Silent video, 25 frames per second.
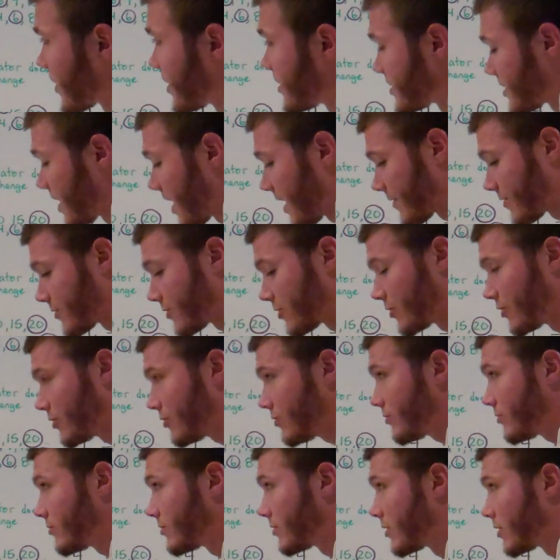is I have
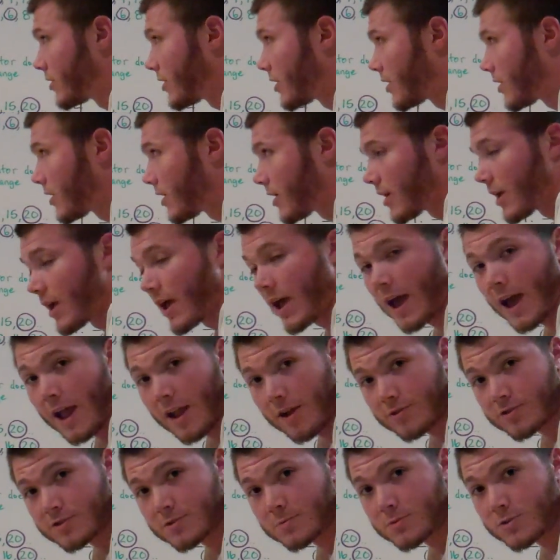to add
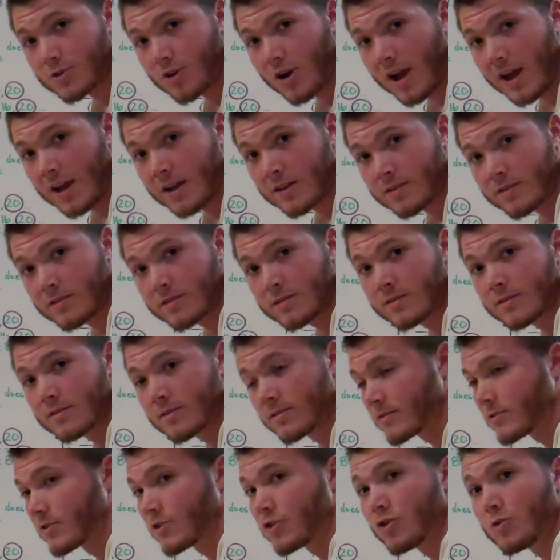or subtract
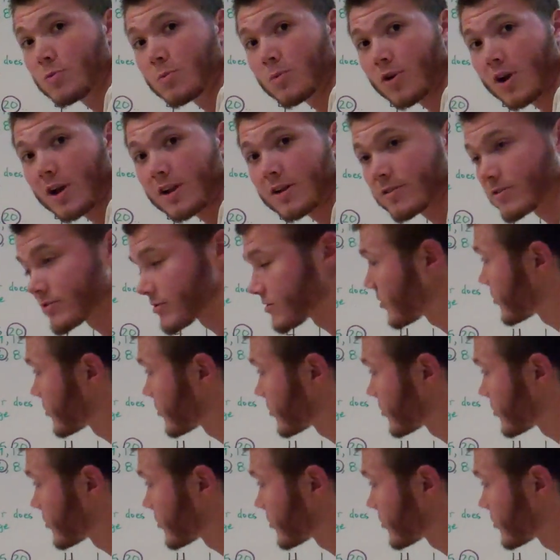the numerators,